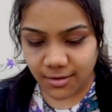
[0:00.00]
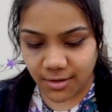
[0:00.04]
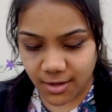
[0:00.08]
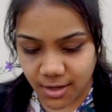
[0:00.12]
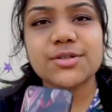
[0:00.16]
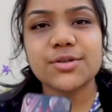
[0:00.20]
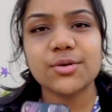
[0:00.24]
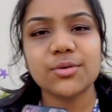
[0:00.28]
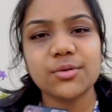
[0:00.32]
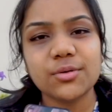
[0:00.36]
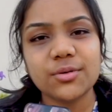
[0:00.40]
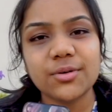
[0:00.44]

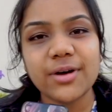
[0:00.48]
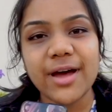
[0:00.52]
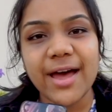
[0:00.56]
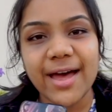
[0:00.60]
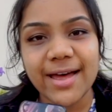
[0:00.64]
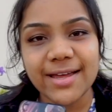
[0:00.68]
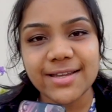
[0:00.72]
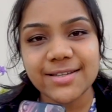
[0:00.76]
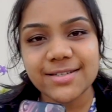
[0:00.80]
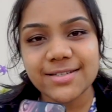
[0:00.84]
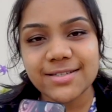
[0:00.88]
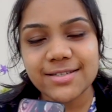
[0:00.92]
So
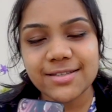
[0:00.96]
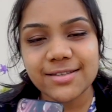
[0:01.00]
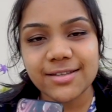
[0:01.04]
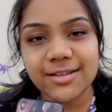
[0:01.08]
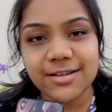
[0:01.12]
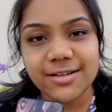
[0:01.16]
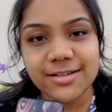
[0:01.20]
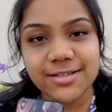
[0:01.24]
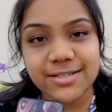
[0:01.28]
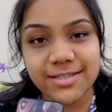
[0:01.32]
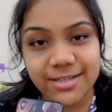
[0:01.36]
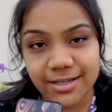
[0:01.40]
as
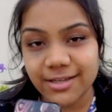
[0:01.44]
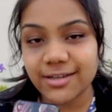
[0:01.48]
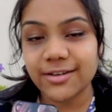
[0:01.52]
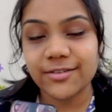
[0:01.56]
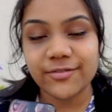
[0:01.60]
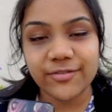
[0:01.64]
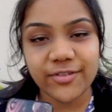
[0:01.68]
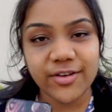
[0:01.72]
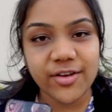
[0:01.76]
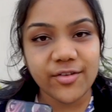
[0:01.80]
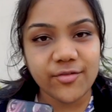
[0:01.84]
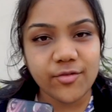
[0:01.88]
the
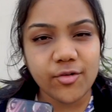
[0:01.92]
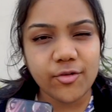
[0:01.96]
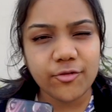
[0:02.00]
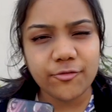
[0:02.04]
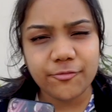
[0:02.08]
second wave